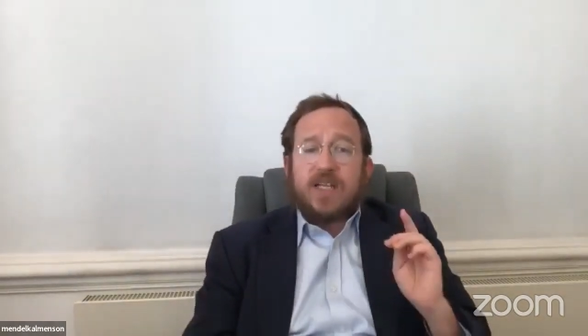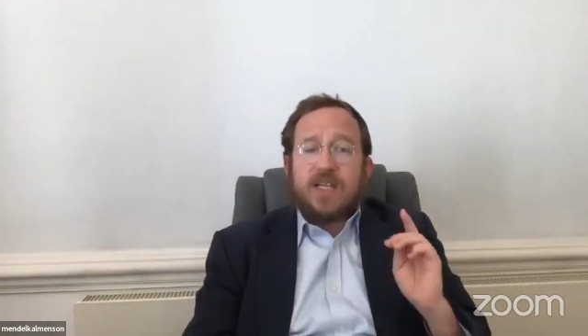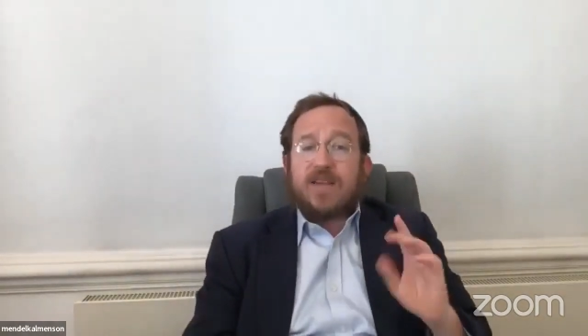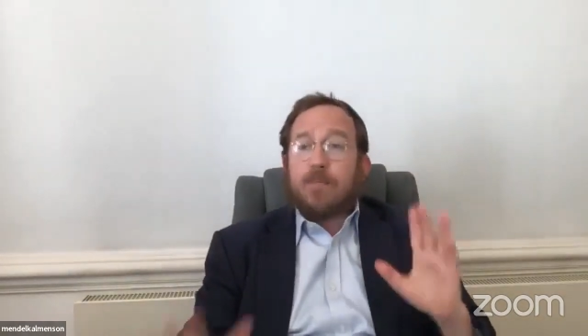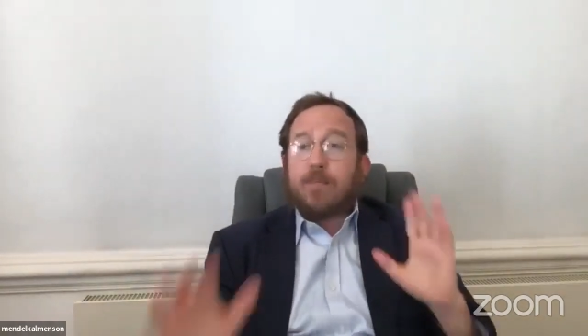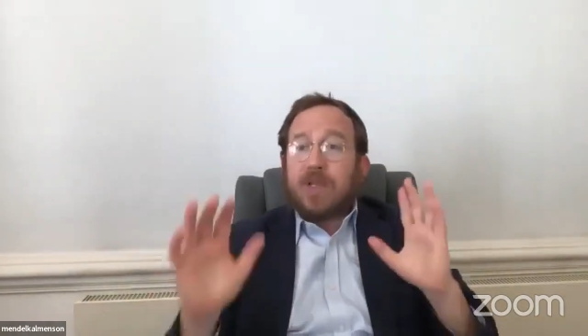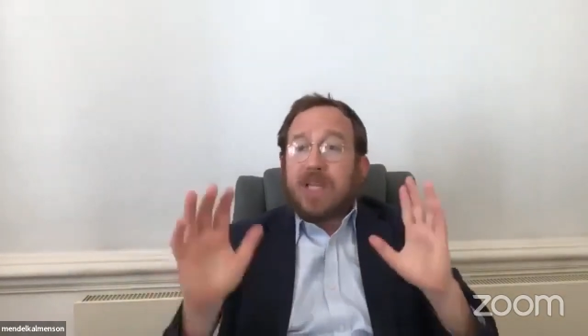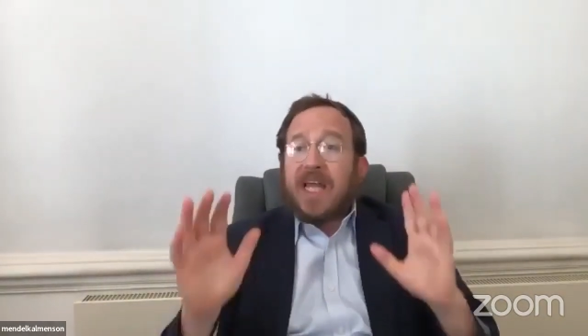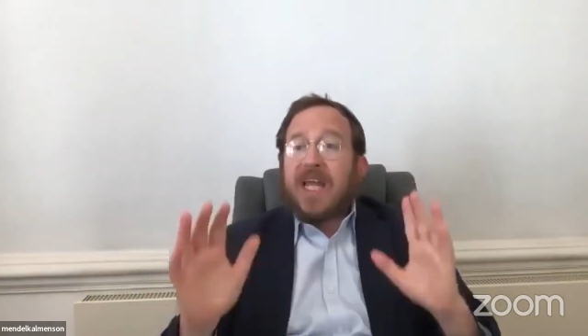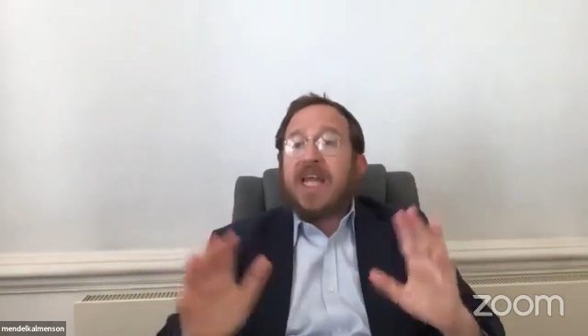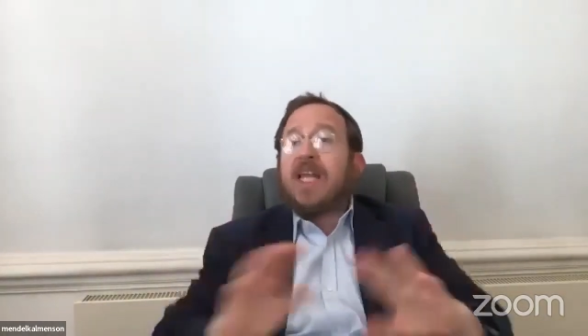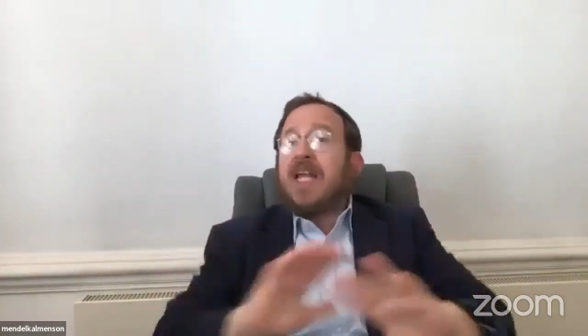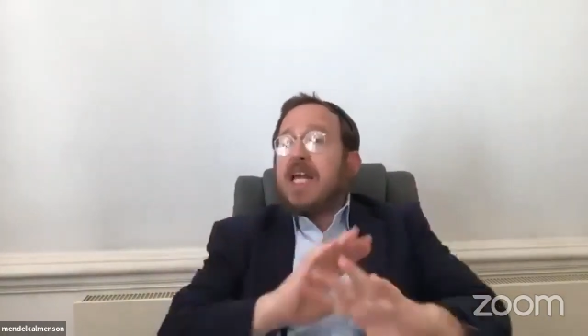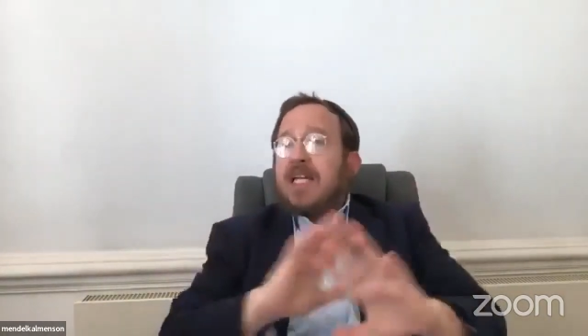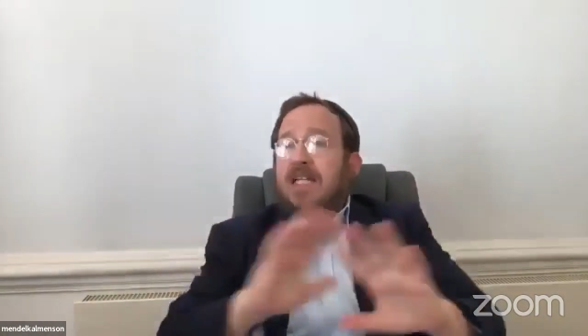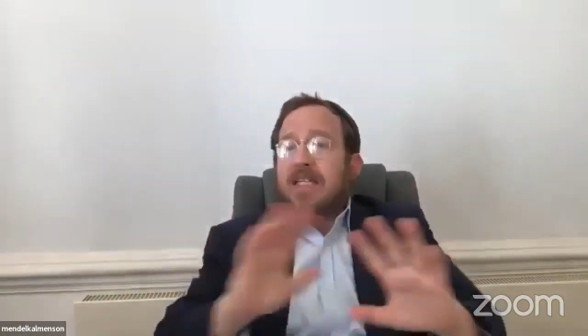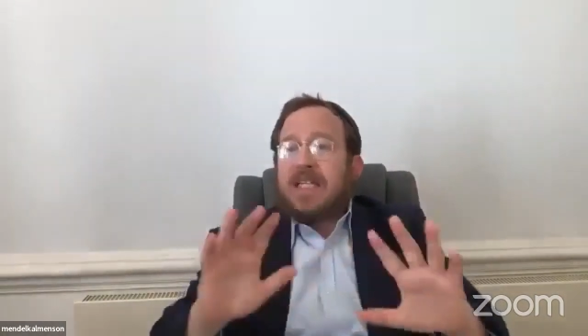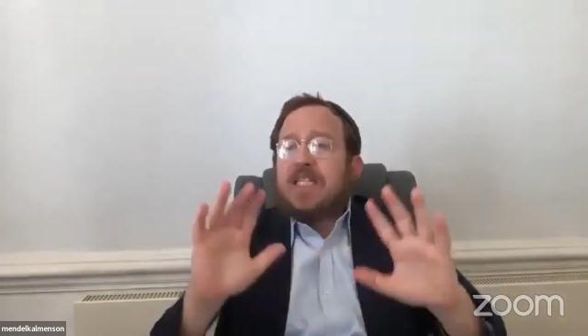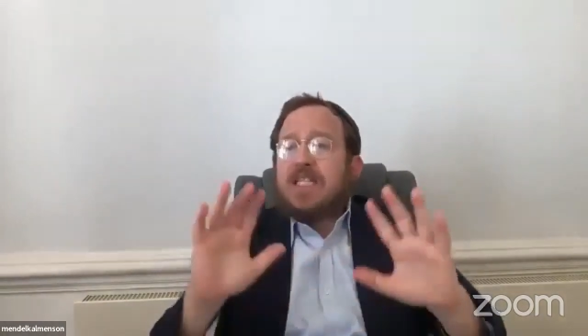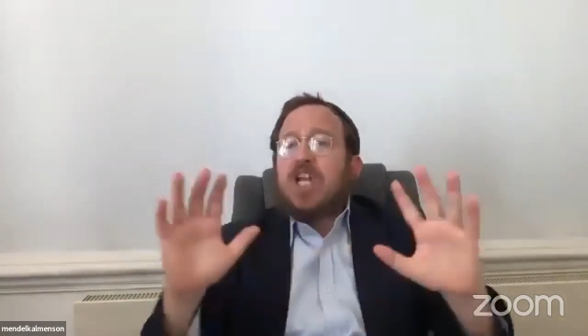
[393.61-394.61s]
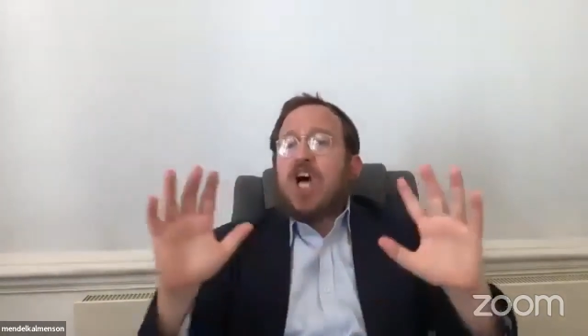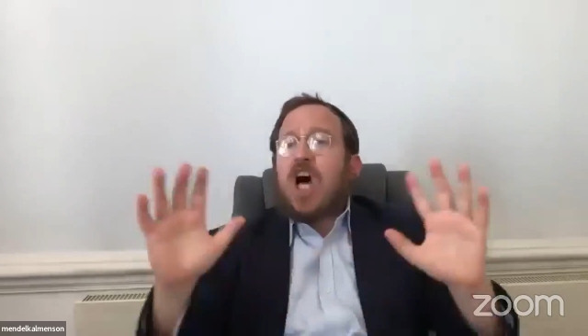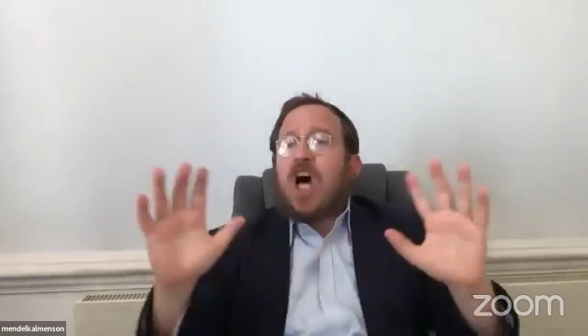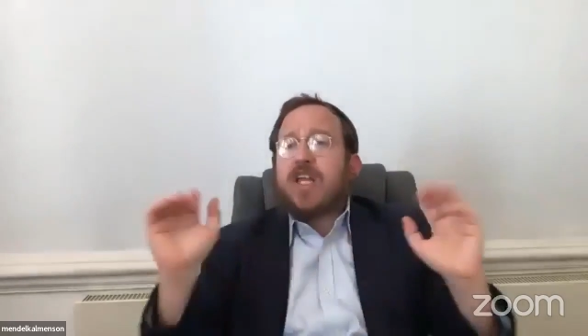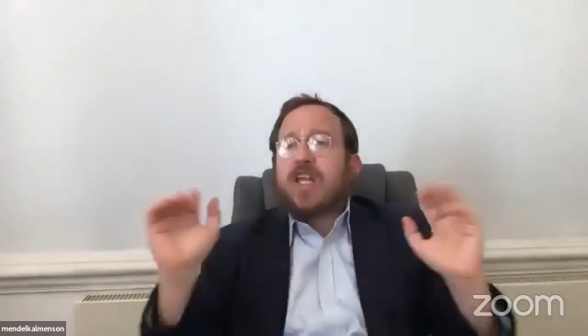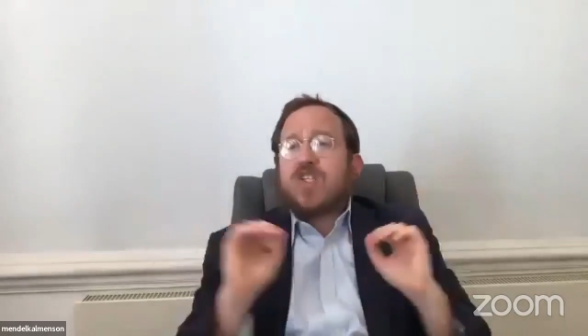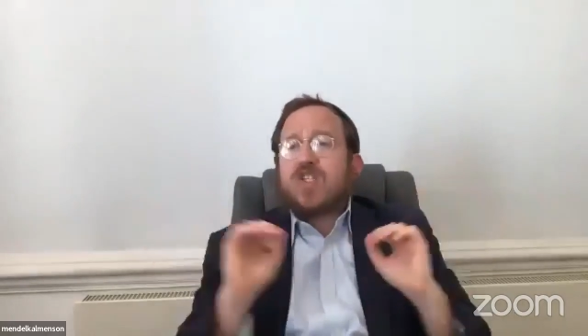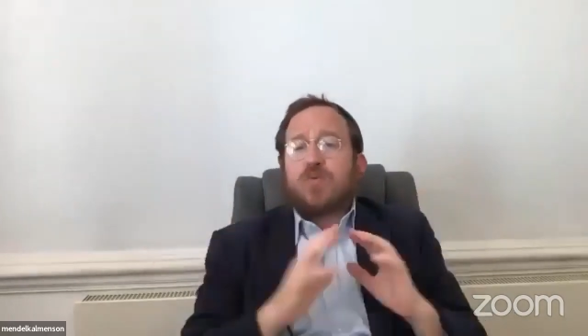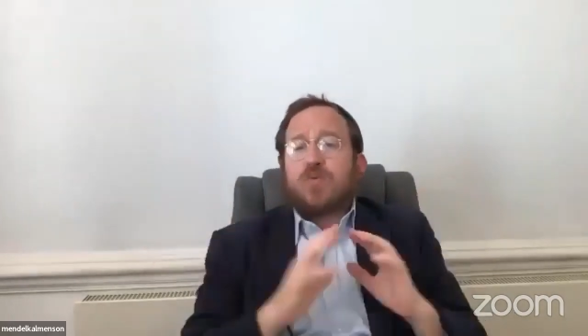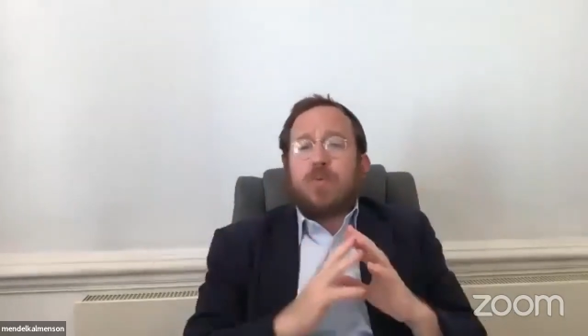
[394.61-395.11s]
the plane did not
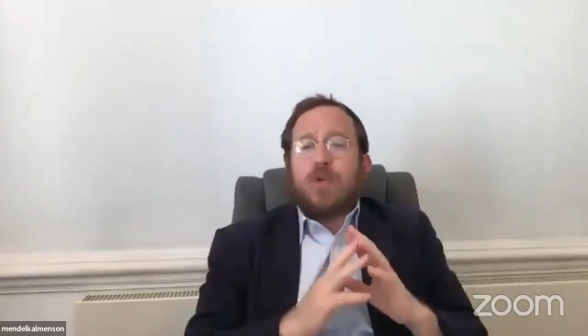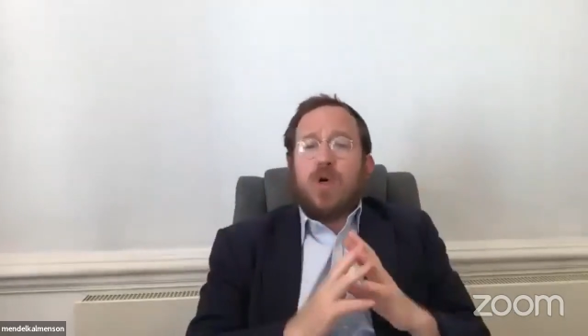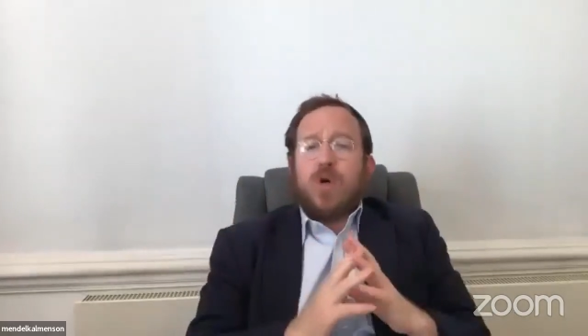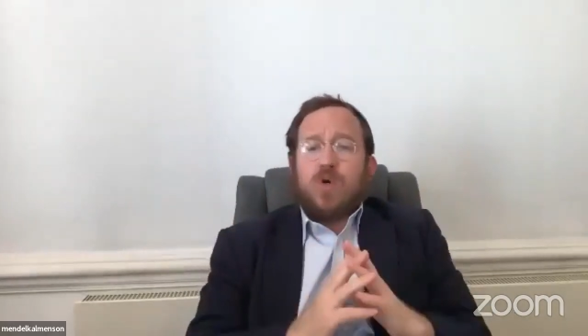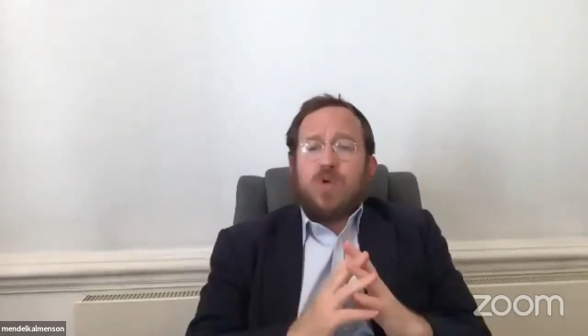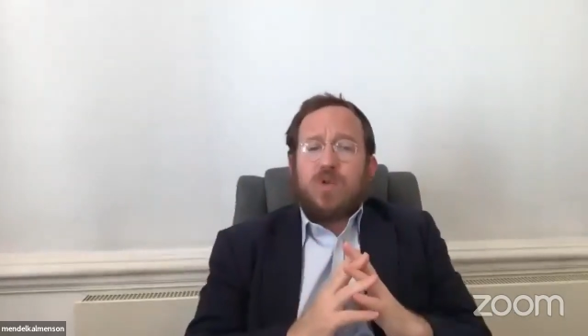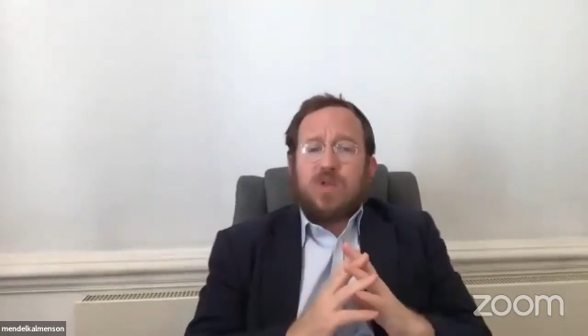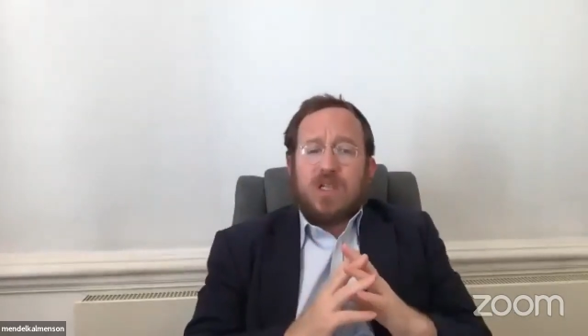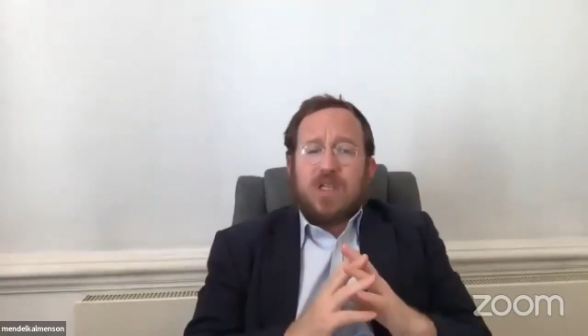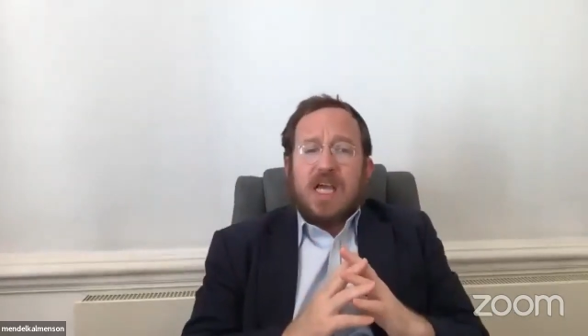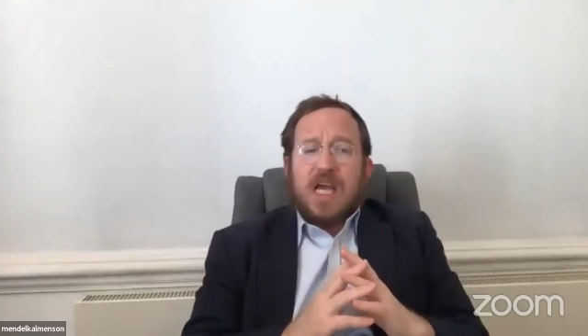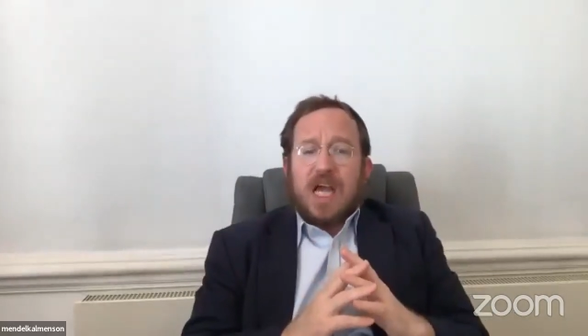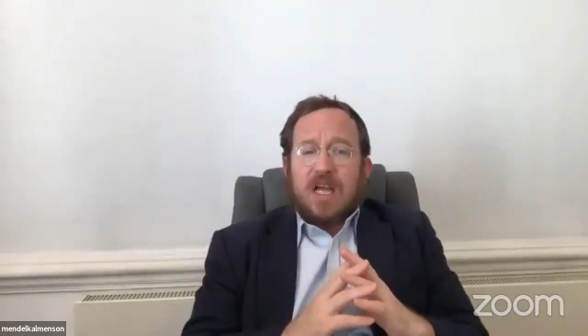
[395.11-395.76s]
explode,